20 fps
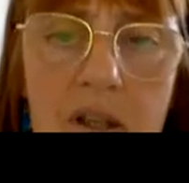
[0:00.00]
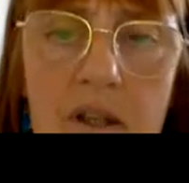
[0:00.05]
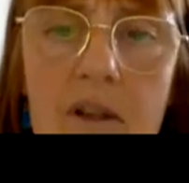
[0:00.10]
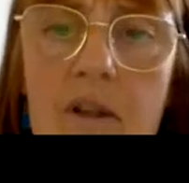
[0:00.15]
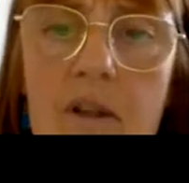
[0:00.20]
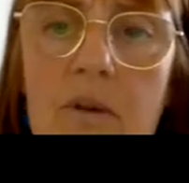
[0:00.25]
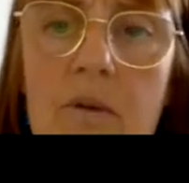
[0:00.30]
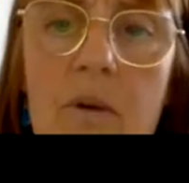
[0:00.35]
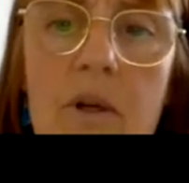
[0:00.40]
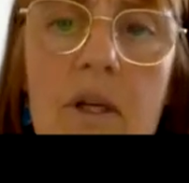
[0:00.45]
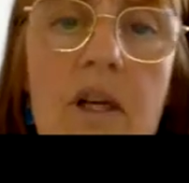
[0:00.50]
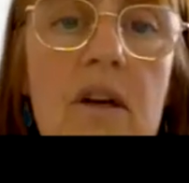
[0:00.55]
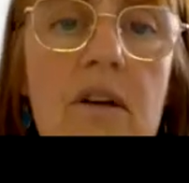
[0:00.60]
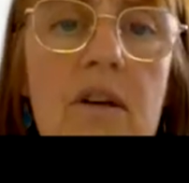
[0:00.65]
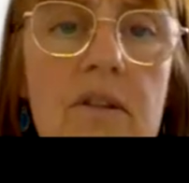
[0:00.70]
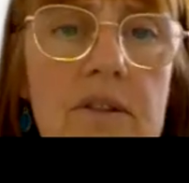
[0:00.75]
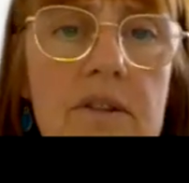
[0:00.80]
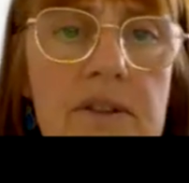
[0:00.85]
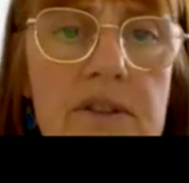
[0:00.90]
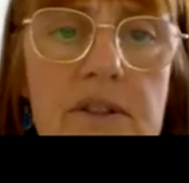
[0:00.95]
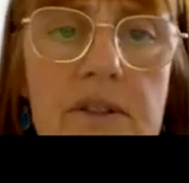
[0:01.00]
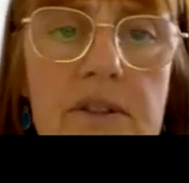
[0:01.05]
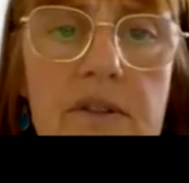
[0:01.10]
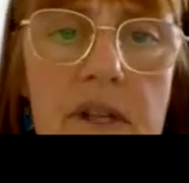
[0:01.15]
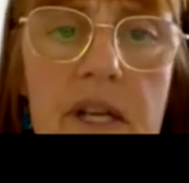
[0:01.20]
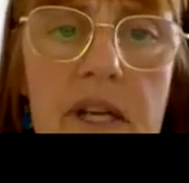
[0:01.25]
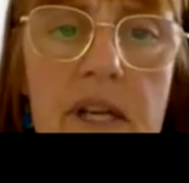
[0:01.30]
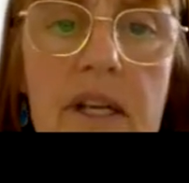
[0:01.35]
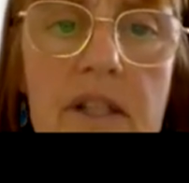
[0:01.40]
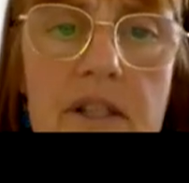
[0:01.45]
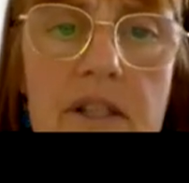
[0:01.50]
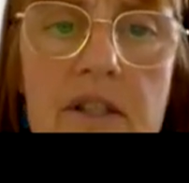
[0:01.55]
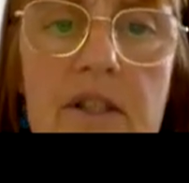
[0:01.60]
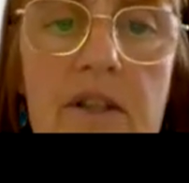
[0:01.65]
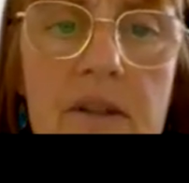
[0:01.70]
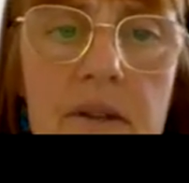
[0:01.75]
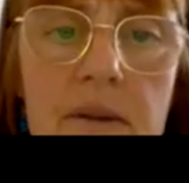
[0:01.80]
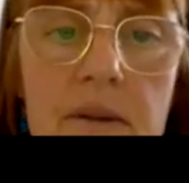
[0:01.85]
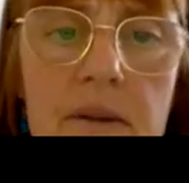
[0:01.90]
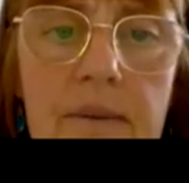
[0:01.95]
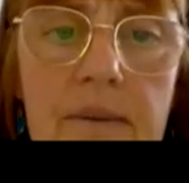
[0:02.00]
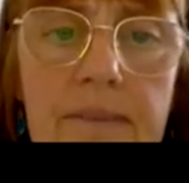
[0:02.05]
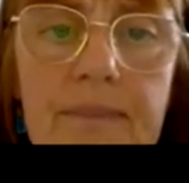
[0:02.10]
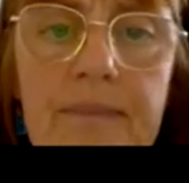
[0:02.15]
who were also there too.